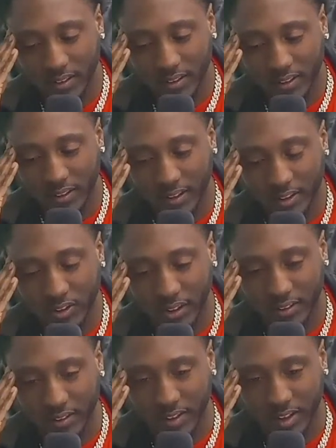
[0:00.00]
he
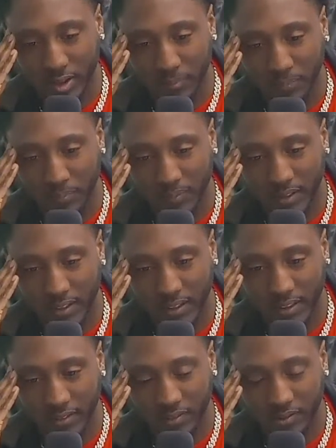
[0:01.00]
tried to come
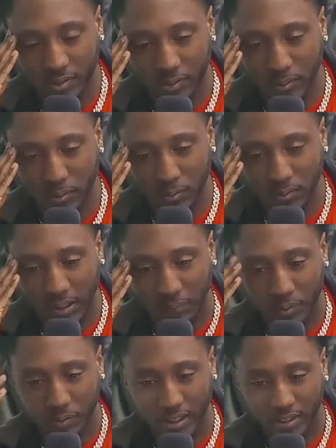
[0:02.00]
in the school, like
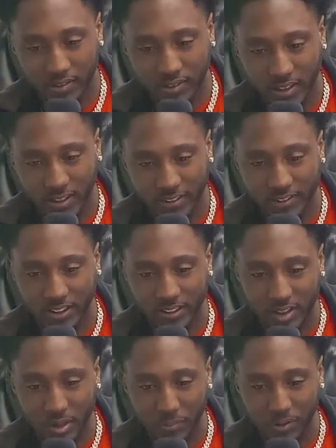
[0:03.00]
we was outside, he tried to
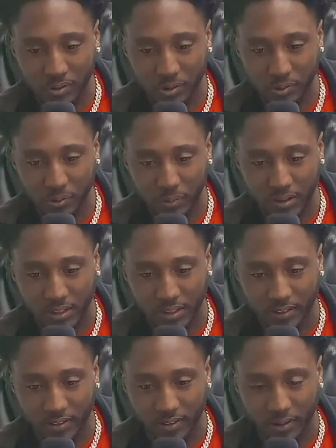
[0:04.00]
come in the school with
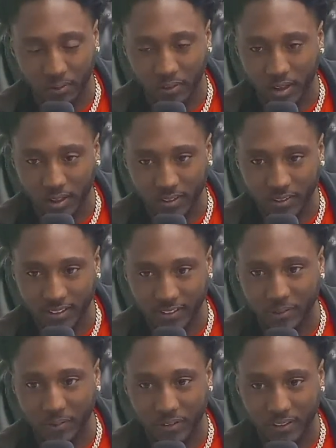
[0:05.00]
like a rock and
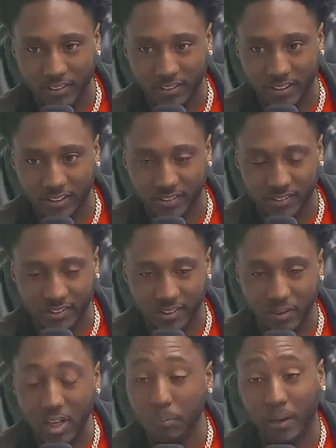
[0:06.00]
throw it at kids and stuff.
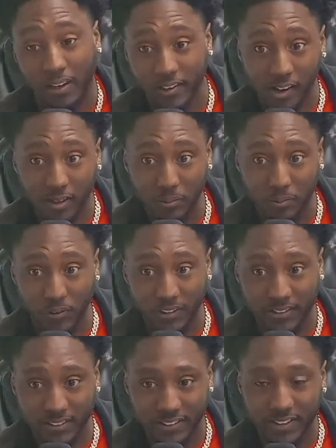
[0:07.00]
But I caught him before he
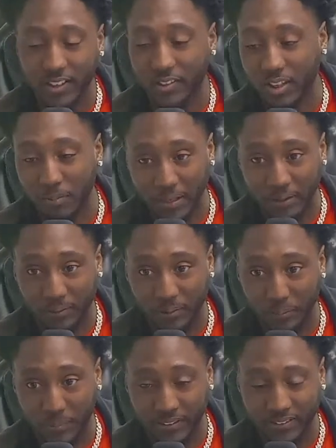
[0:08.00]
did it. So I made him
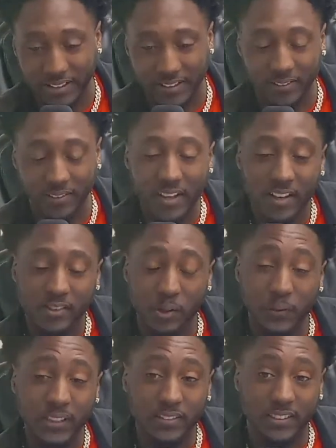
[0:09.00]
put it down. So we
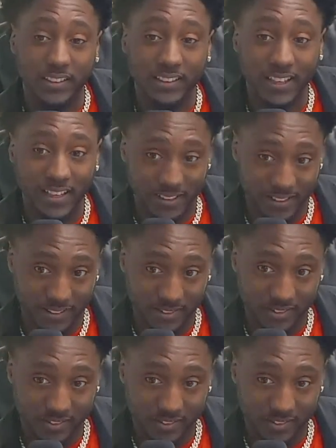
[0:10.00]
get to class